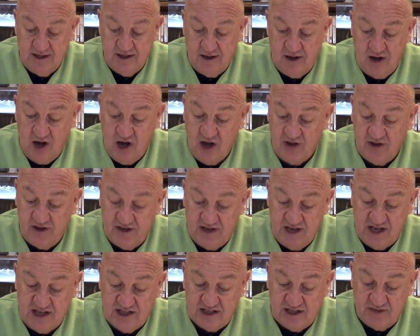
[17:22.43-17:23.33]
all the
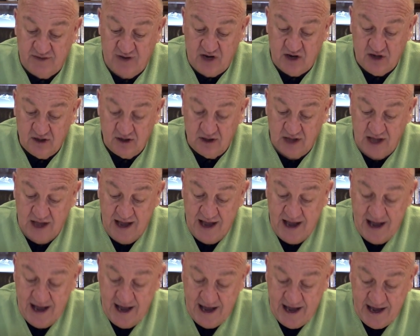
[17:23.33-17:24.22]
days of our
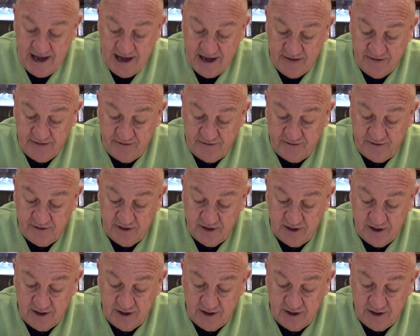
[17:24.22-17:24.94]
life,